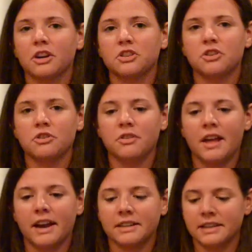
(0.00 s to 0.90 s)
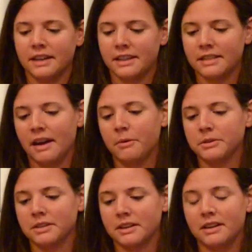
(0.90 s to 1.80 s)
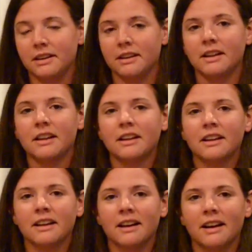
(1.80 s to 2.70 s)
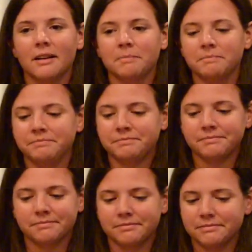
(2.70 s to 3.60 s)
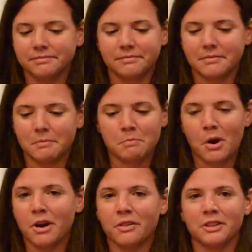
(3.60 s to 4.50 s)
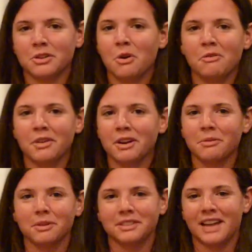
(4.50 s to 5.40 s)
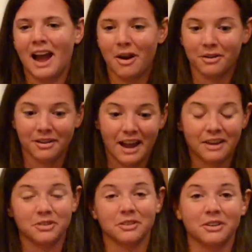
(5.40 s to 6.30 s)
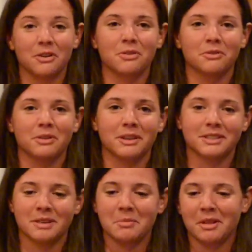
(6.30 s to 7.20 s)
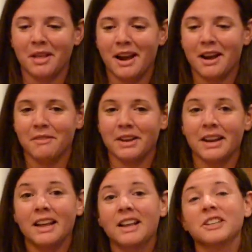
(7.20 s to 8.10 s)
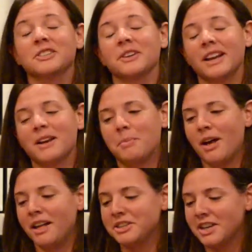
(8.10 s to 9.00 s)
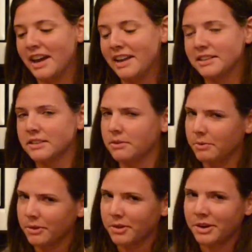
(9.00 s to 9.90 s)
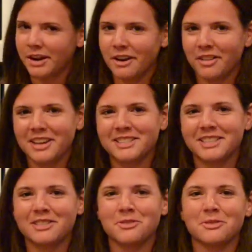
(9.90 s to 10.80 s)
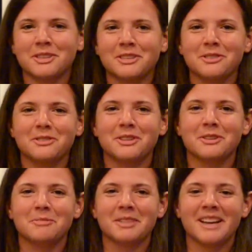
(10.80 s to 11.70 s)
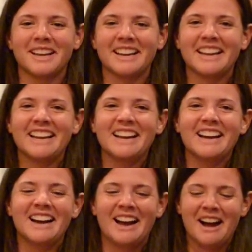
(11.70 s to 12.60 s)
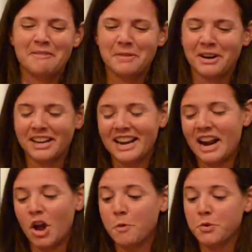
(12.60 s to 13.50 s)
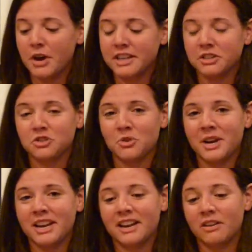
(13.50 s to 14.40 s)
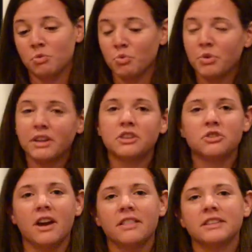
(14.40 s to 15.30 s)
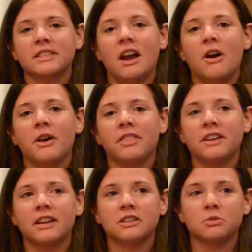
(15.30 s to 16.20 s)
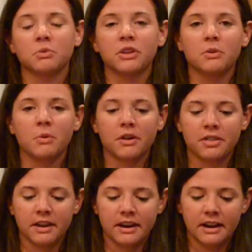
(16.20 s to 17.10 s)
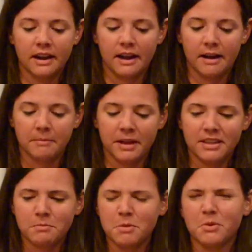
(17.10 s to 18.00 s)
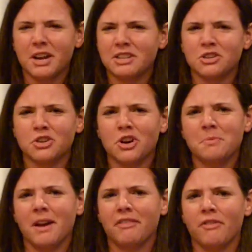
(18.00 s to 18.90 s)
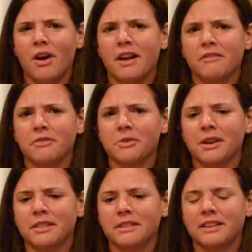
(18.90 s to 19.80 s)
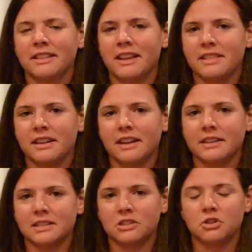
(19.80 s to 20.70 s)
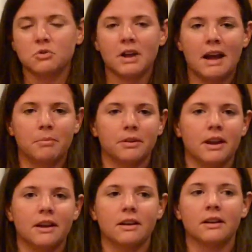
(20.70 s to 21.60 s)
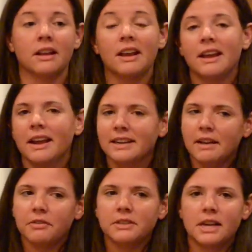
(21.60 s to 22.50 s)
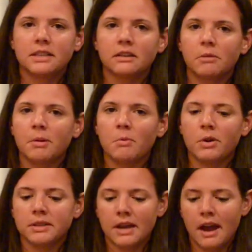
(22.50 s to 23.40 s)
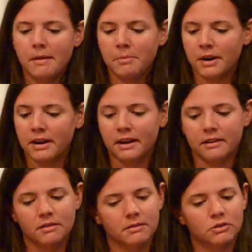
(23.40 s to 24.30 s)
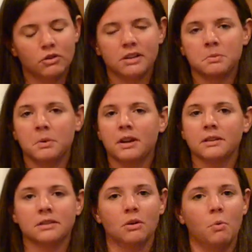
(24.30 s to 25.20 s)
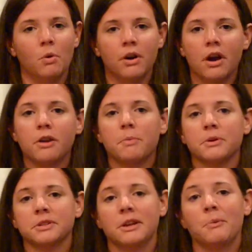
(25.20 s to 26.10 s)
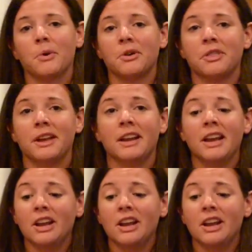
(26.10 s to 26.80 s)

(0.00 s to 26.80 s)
have shown you that, because I think that was the key part of this whole video, was how to actually go through the assembly line of it. So again, apologize. We're learning our lesson through this YouTube thing. But again, I hope you guys enjoyed it. Really try this out. I think it's really worth it. I think people get deterred by frying food and they think it's too complicated. It definitely takes a little bit more time, but trust me, it's 100% worth it.